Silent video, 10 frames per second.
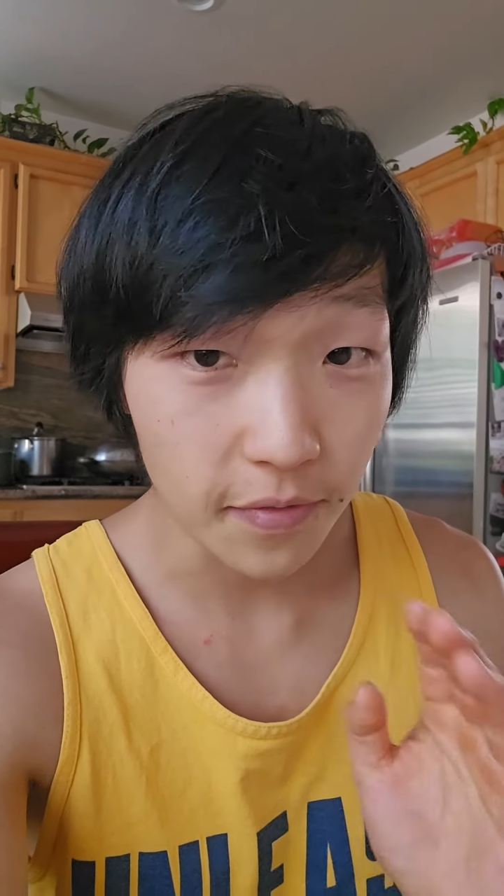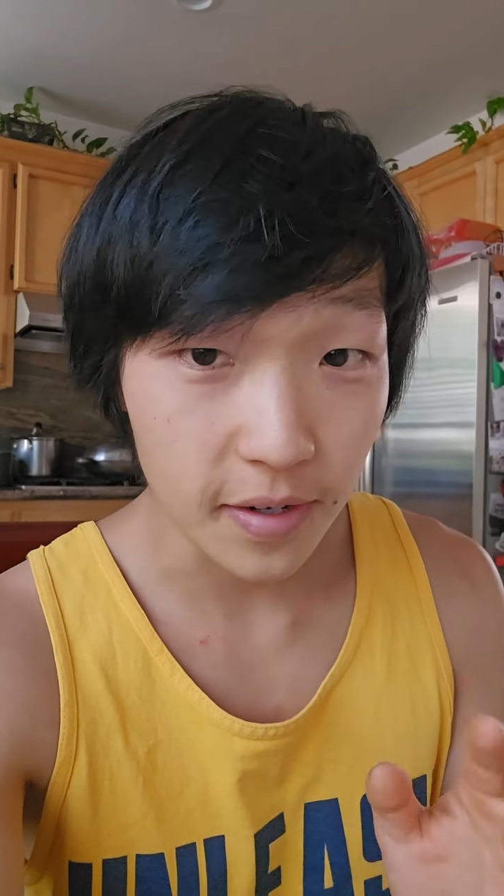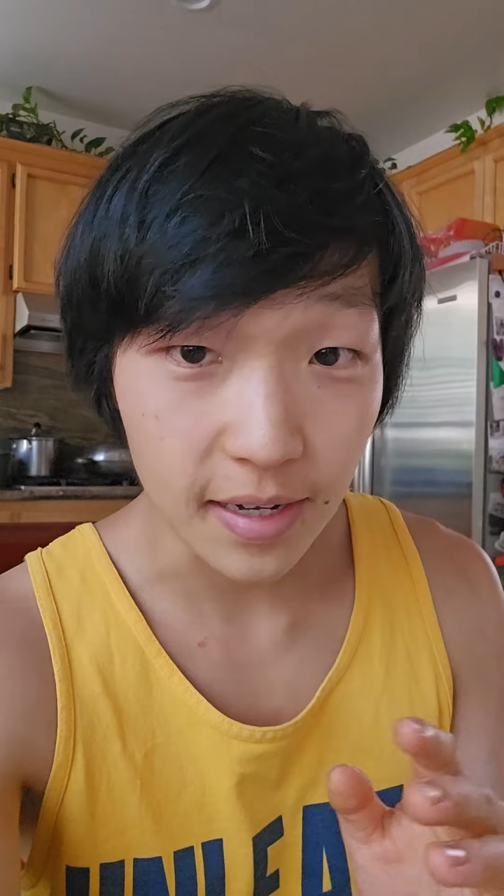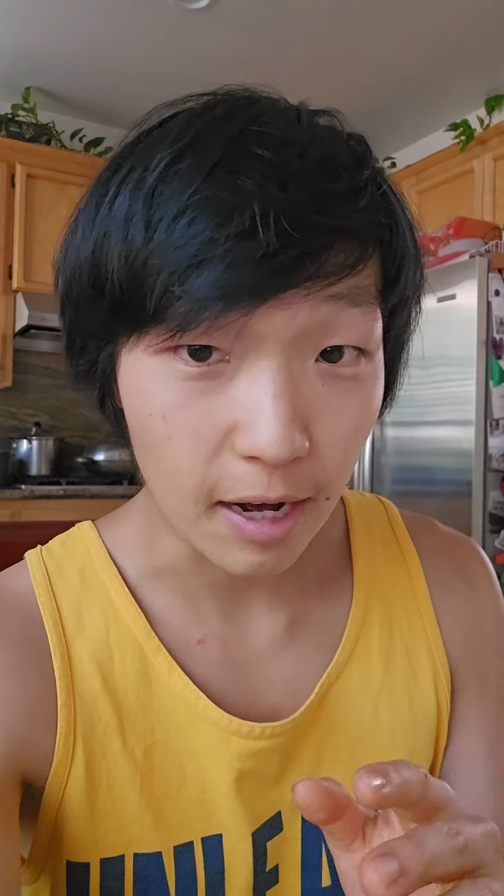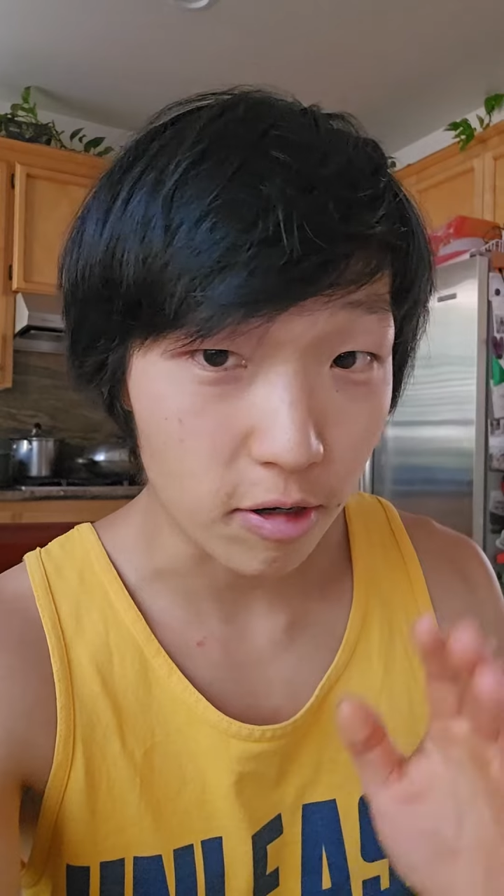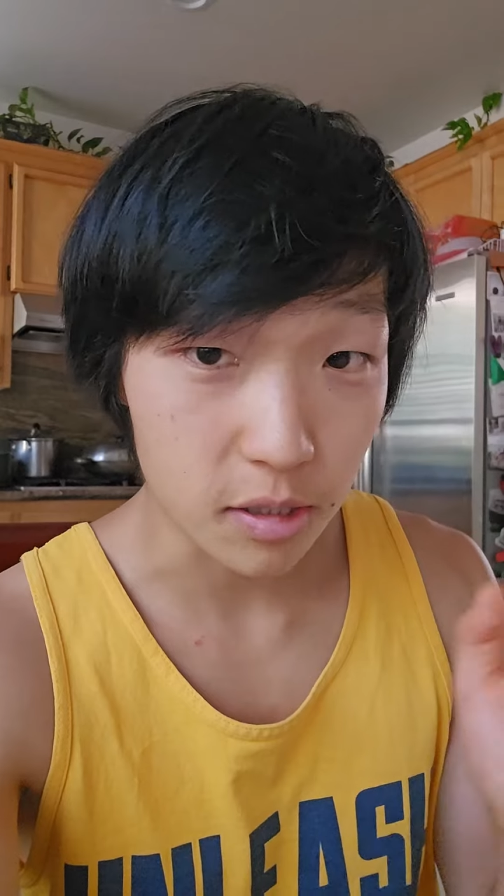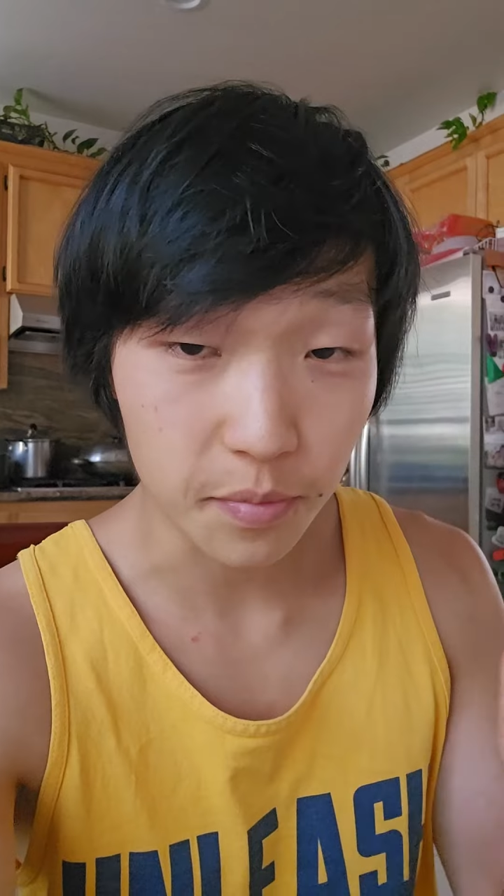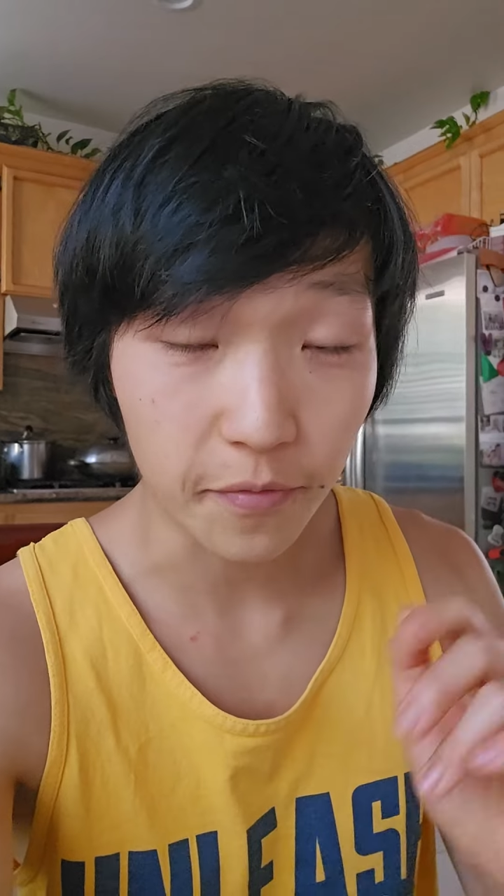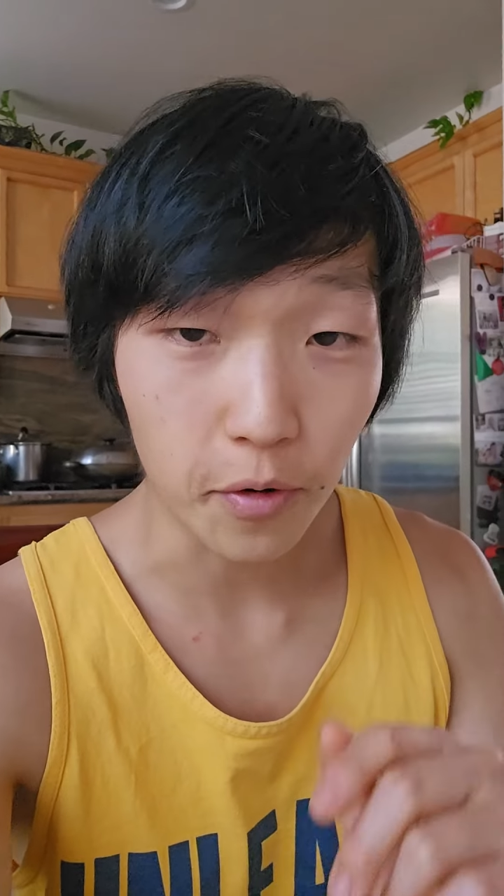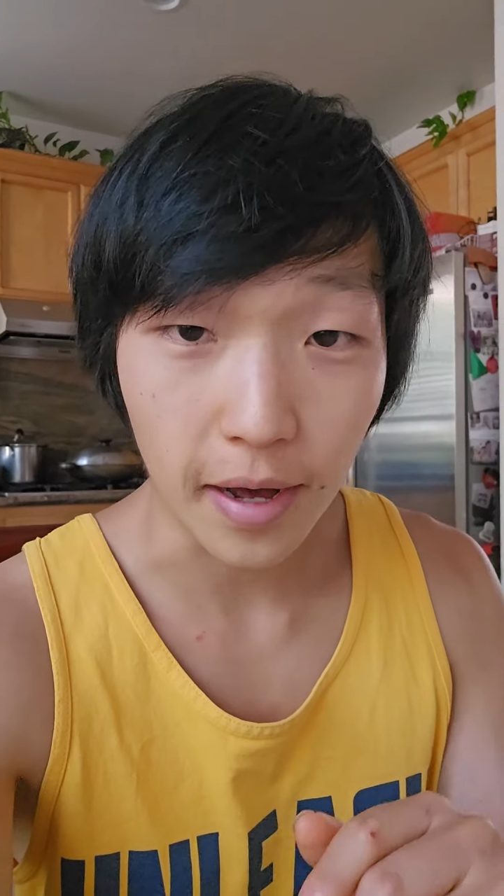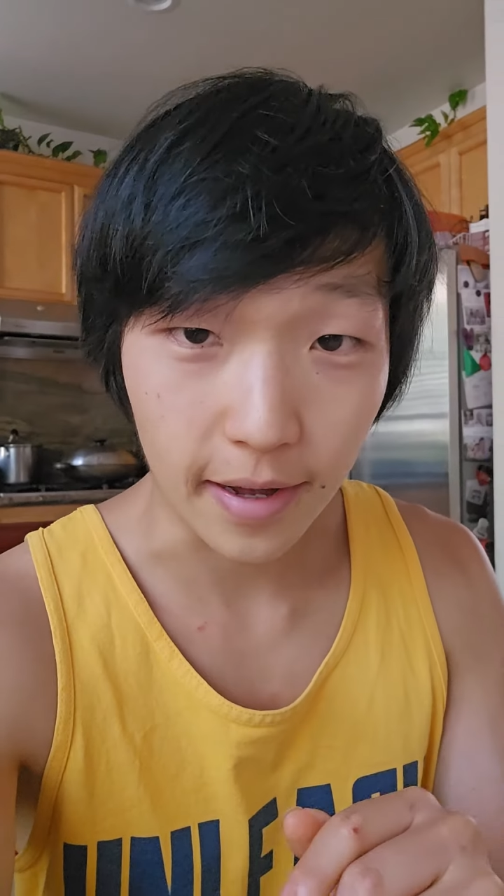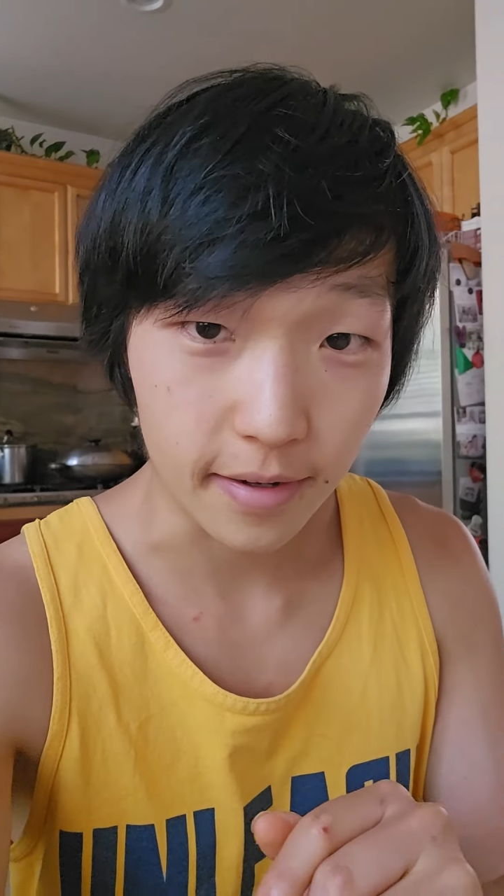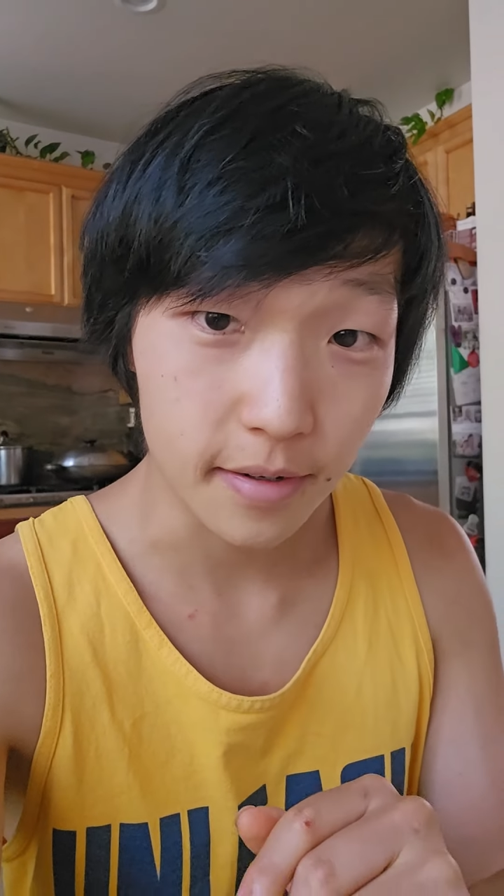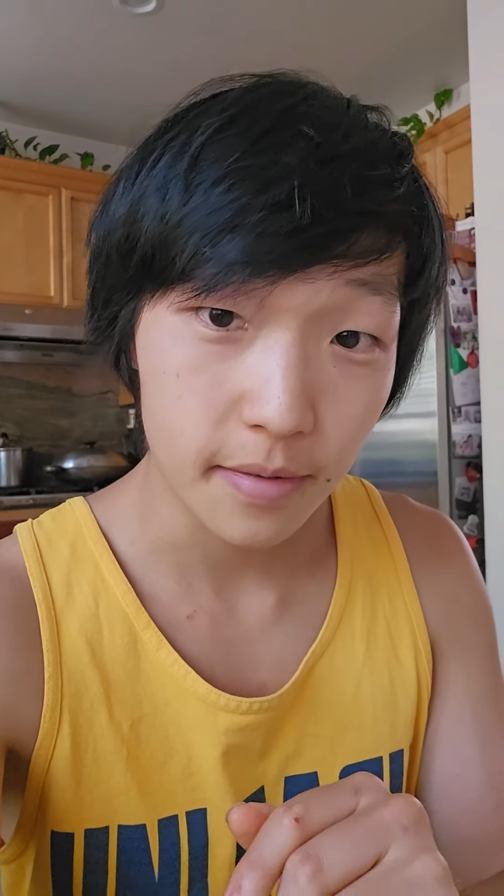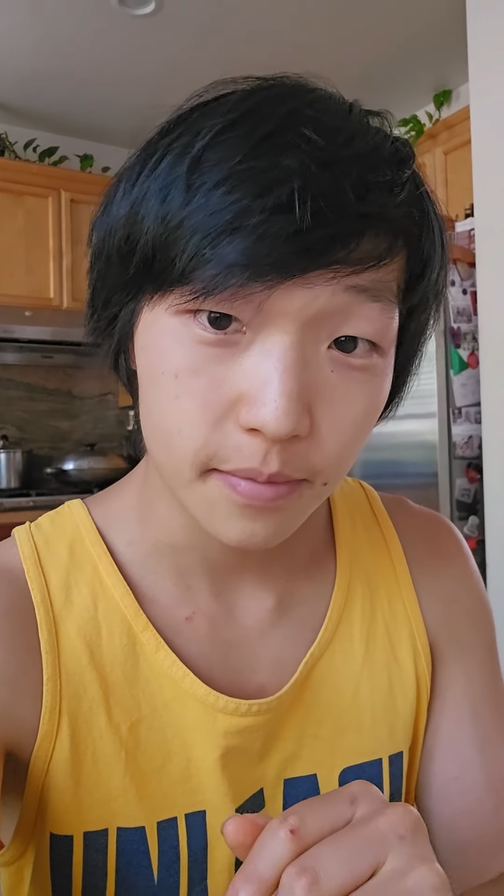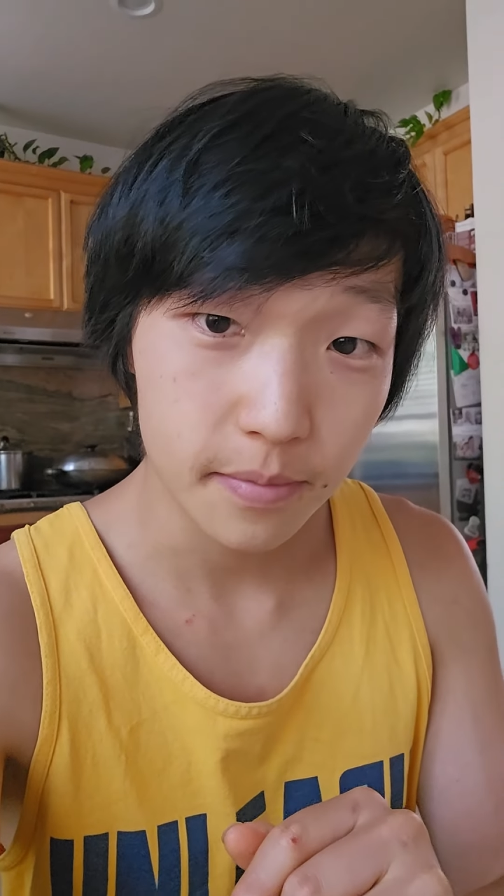15 hours beforehand?